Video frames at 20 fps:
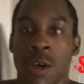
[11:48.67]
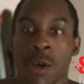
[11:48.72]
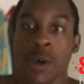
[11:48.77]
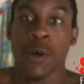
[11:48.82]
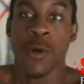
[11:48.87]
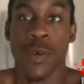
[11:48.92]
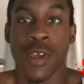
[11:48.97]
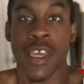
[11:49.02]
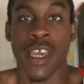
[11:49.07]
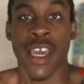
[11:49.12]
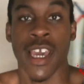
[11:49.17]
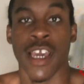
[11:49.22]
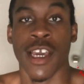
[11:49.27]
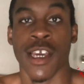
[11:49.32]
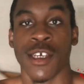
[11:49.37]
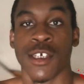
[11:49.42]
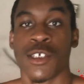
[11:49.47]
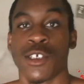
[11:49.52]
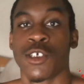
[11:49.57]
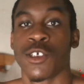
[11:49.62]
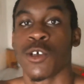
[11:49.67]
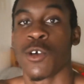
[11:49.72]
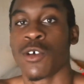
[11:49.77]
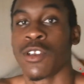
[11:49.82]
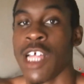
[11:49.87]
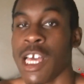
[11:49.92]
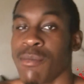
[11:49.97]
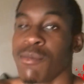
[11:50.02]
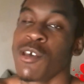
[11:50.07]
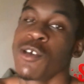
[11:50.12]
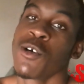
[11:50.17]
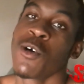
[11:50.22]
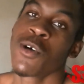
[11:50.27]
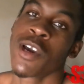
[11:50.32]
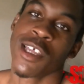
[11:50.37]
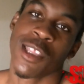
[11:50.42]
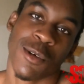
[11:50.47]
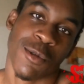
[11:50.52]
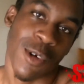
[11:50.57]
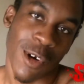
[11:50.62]
Okay, so let me go
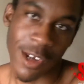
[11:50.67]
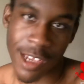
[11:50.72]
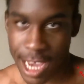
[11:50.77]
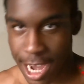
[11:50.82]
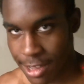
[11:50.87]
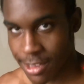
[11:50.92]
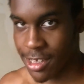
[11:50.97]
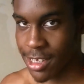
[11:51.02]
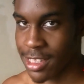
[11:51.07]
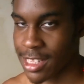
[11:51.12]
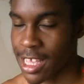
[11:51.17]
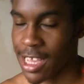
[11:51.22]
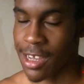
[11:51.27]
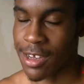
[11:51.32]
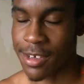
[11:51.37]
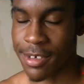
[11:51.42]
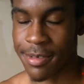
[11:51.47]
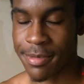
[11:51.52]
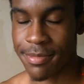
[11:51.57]
get the workout in now.